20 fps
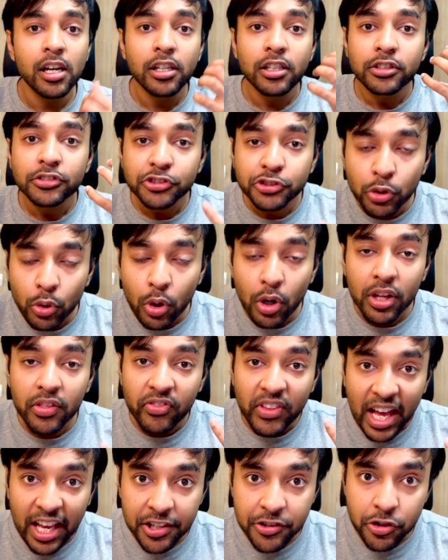So
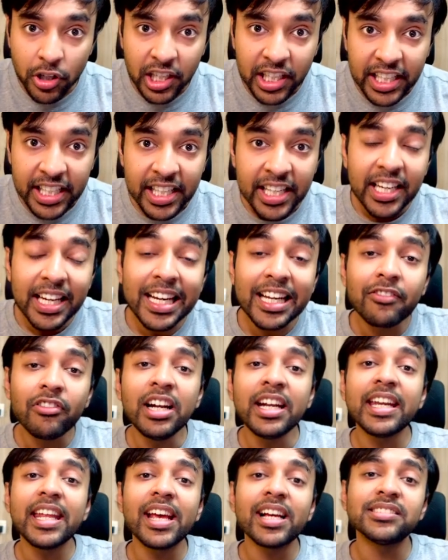naturally, it will
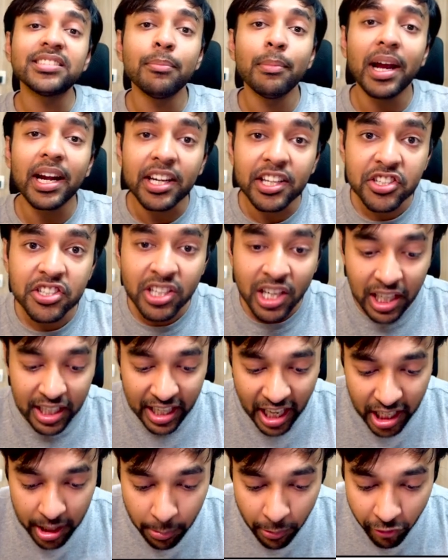take some additional
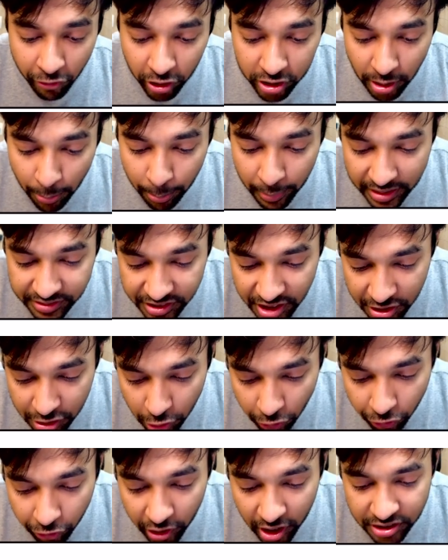time for the message to
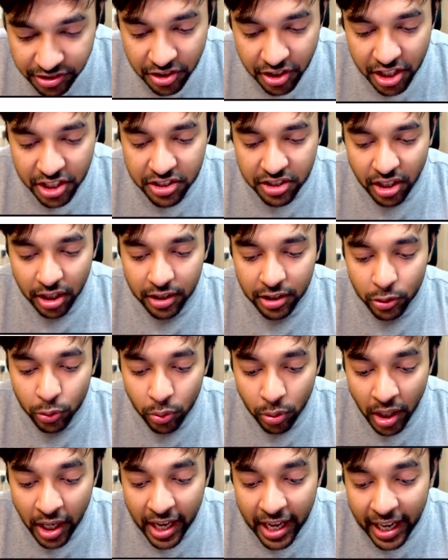first reach the
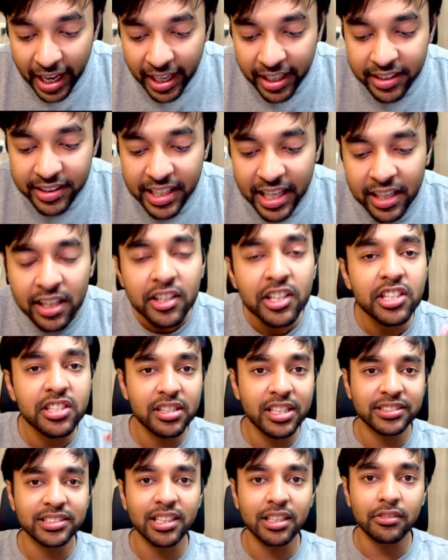queue and then reach
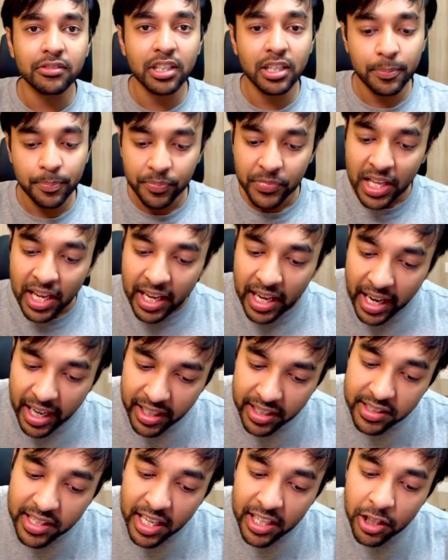the server.
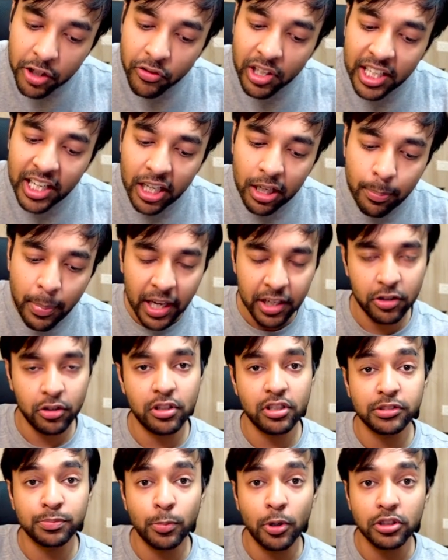And then you will get back your
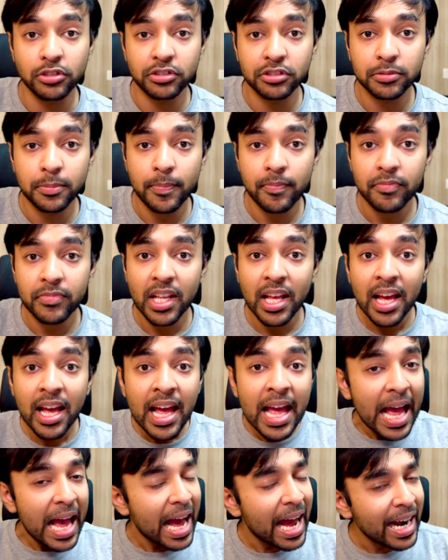response.
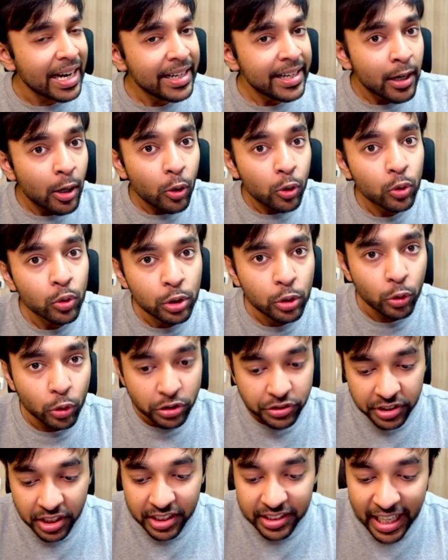And who
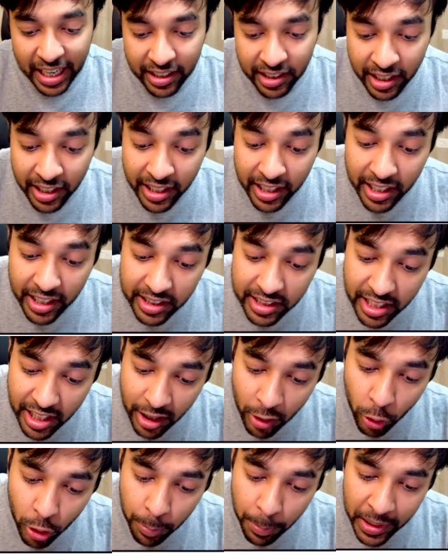knows that there
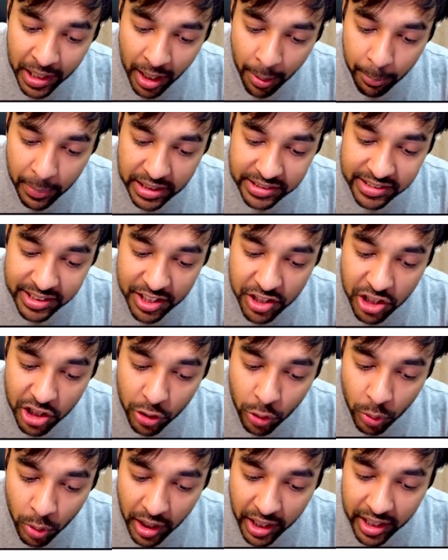could be a message
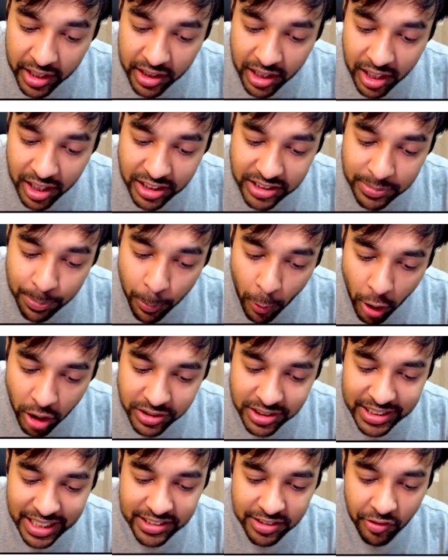queue in the
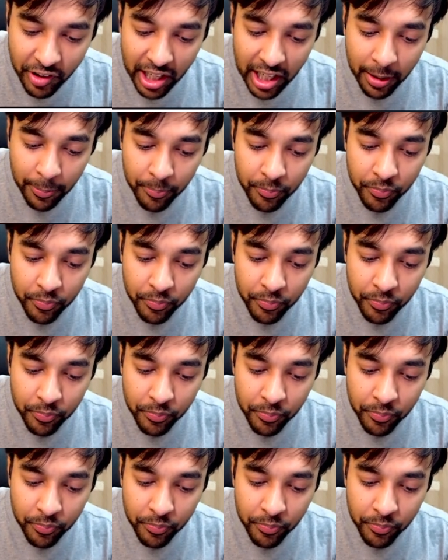response as well.